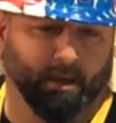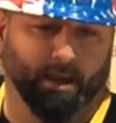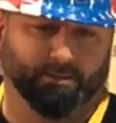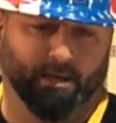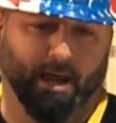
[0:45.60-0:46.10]

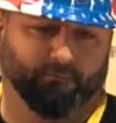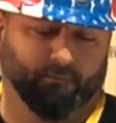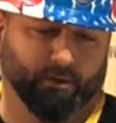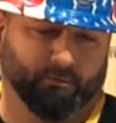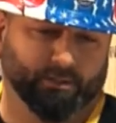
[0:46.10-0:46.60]
has a high
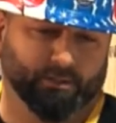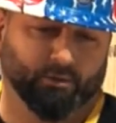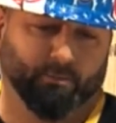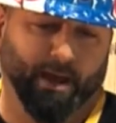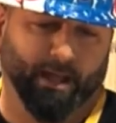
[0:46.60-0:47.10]
frequency
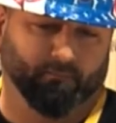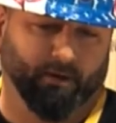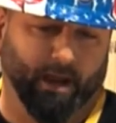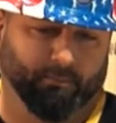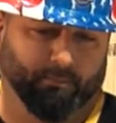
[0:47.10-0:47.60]
pneumatic
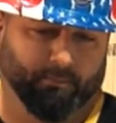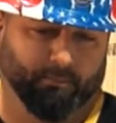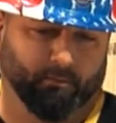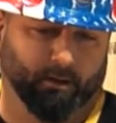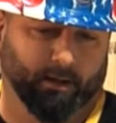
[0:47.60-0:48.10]
vibrator
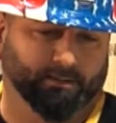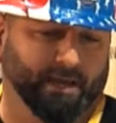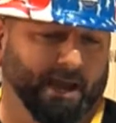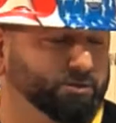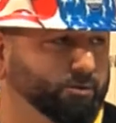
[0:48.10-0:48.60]

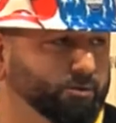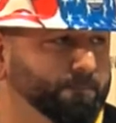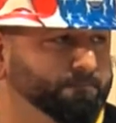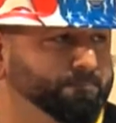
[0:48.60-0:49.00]
attached to it.